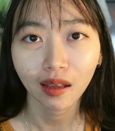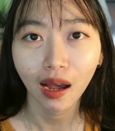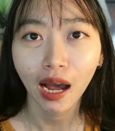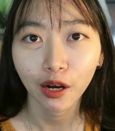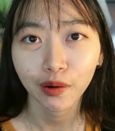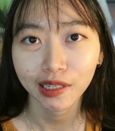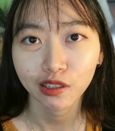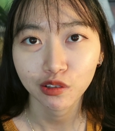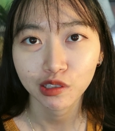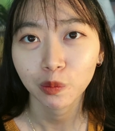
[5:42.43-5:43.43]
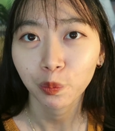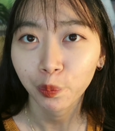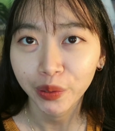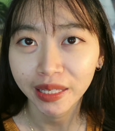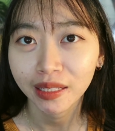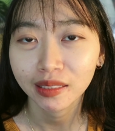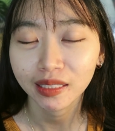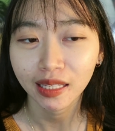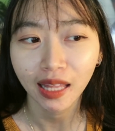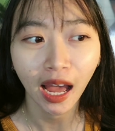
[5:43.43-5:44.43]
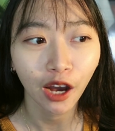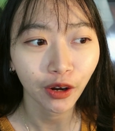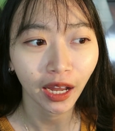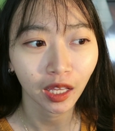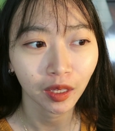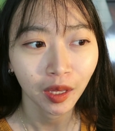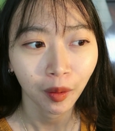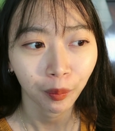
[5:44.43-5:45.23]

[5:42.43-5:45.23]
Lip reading: how I use pink and how I